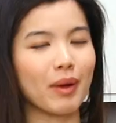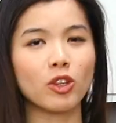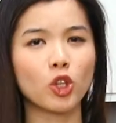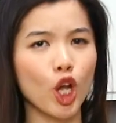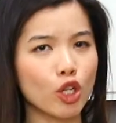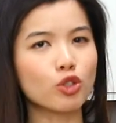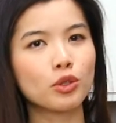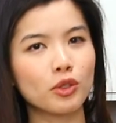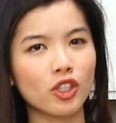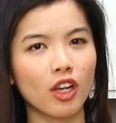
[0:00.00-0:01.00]
but not
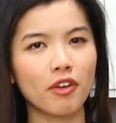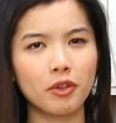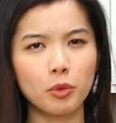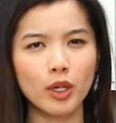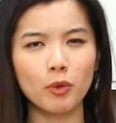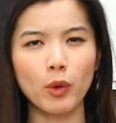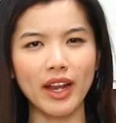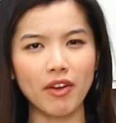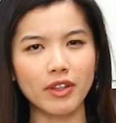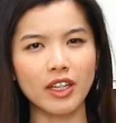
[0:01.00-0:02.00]
too soft. You wouldn't want
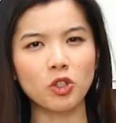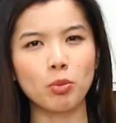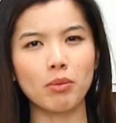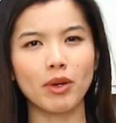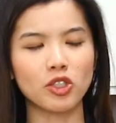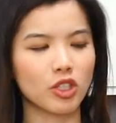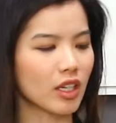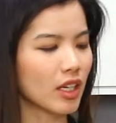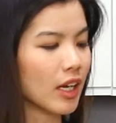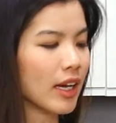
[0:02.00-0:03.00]
everything to be
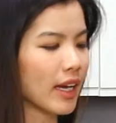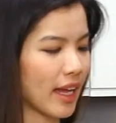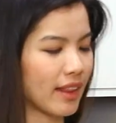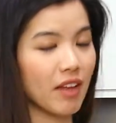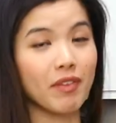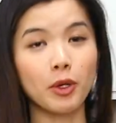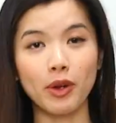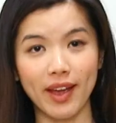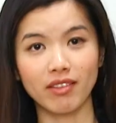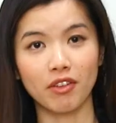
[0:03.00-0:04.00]
mushy. And then we're going
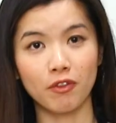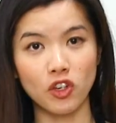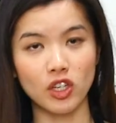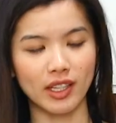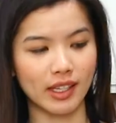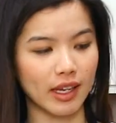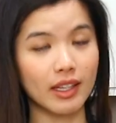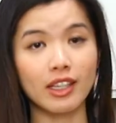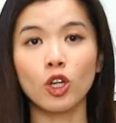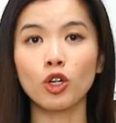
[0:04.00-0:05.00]
to add the fish inside.
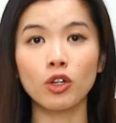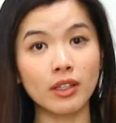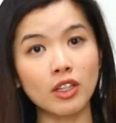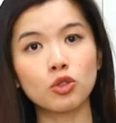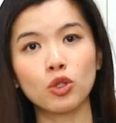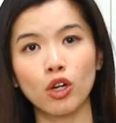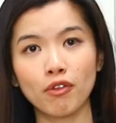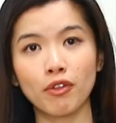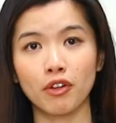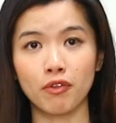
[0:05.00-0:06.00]
It's not going to take too
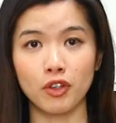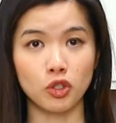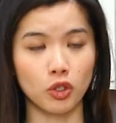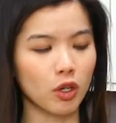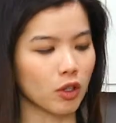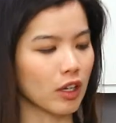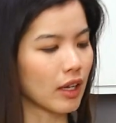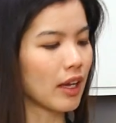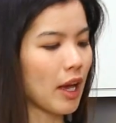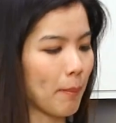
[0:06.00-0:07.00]
long for the fish to cook.
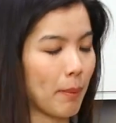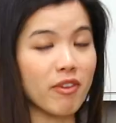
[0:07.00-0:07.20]
But